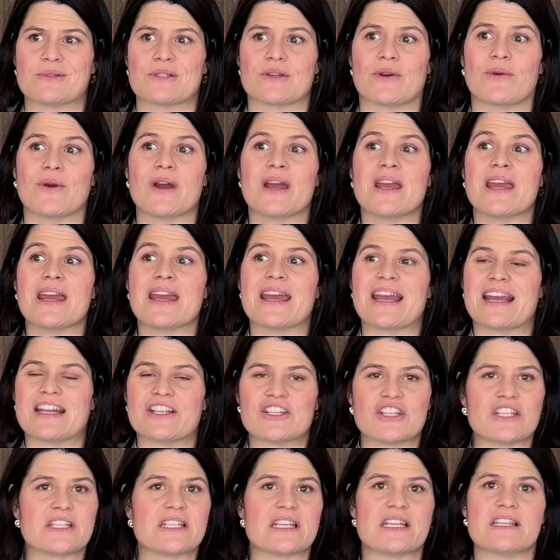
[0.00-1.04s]
So
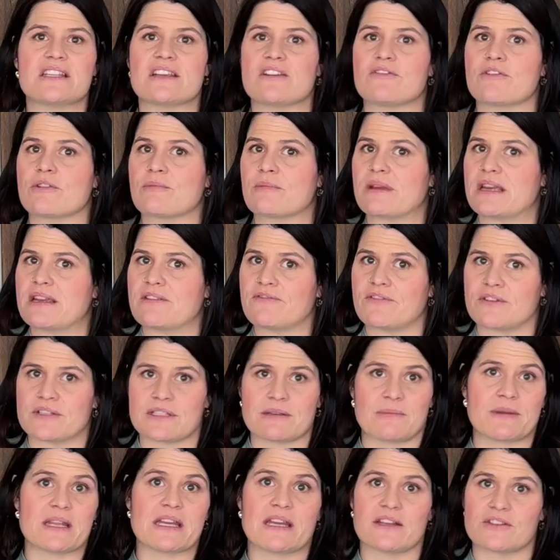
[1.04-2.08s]
it's just easier for me for
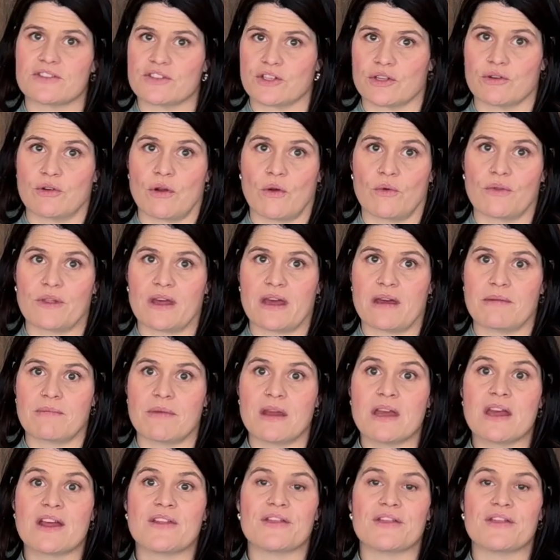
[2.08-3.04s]
somebody else to grow them.